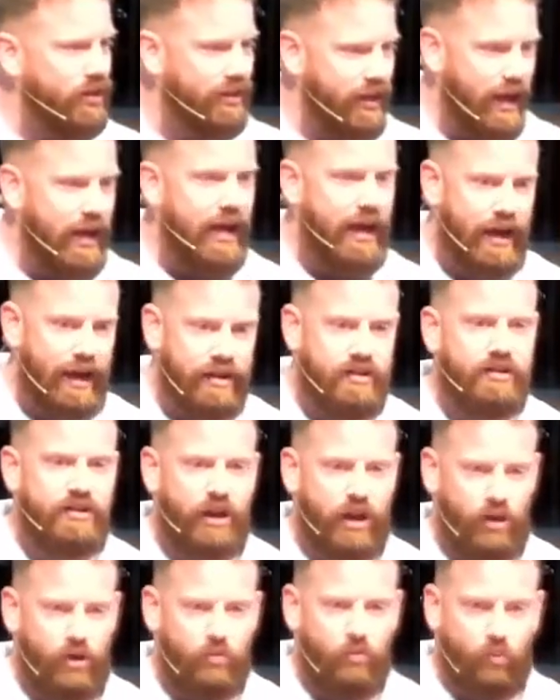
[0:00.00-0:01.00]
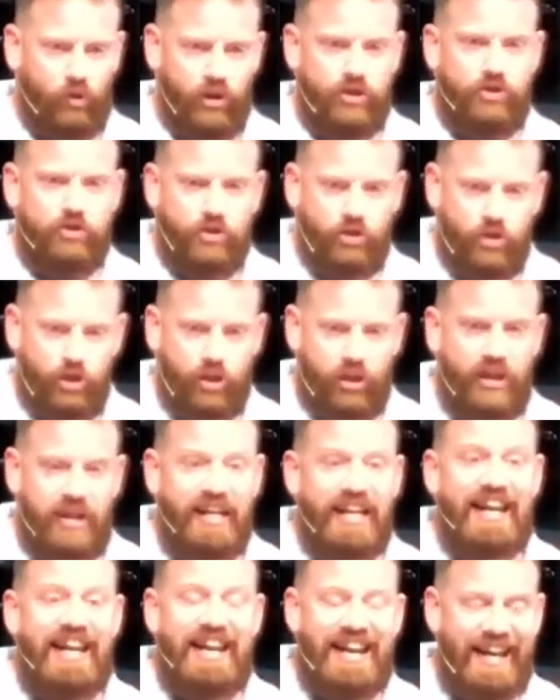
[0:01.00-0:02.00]
they had done was
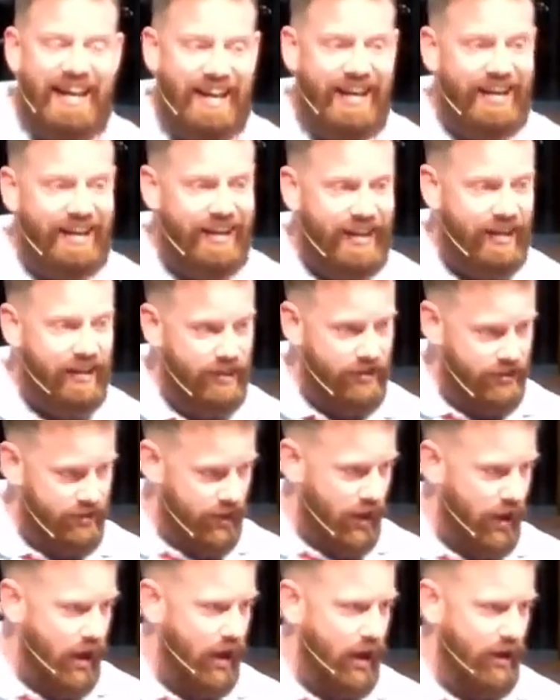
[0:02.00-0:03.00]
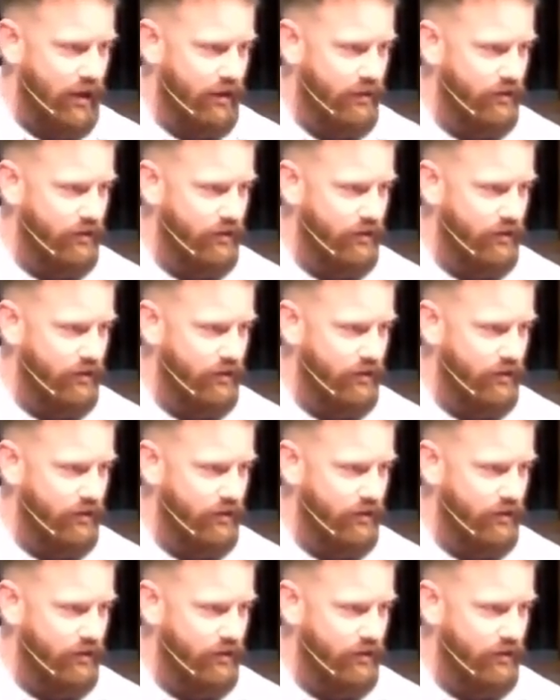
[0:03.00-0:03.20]
good in His eyes.